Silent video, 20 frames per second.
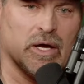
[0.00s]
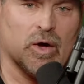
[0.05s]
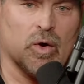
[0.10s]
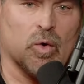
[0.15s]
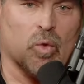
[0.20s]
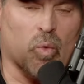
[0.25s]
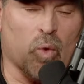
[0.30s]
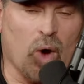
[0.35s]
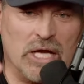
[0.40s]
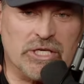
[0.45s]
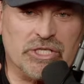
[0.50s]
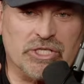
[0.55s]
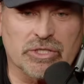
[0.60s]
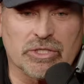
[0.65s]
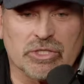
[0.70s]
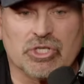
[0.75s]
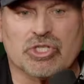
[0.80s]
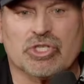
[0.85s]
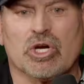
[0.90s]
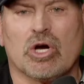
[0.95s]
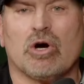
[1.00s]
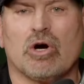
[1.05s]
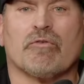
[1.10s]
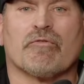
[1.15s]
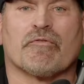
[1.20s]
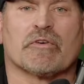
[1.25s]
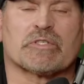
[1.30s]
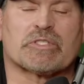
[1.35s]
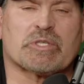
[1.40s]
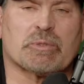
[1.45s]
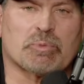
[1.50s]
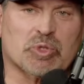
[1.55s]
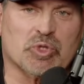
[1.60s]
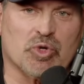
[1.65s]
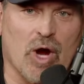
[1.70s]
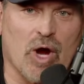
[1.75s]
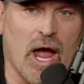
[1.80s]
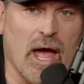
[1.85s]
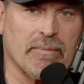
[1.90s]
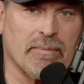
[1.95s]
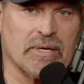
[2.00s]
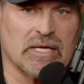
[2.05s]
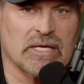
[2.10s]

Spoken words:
watching the show, for subscribing.